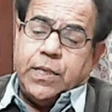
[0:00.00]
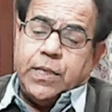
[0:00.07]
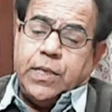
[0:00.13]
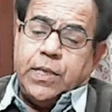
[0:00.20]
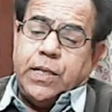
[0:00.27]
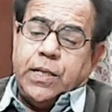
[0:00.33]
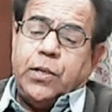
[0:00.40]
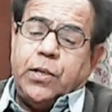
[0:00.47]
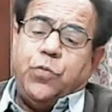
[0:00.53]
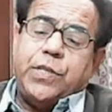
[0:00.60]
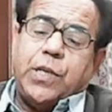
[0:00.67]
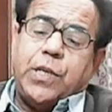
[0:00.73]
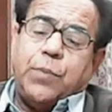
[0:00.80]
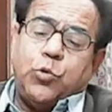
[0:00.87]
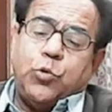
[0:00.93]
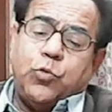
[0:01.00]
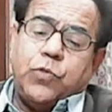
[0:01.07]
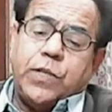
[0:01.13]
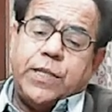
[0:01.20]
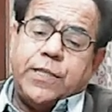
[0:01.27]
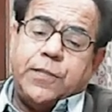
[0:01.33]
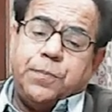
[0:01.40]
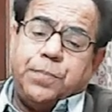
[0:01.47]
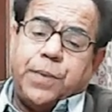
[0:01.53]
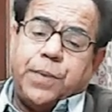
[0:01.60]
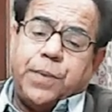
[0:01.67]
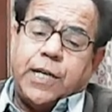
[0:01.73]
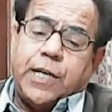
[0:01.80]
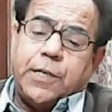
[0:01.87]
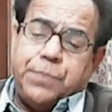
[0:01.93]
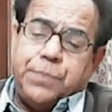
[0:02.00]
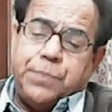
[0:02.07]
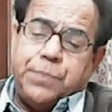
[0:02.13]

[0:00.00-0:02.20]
Now we come towards part B.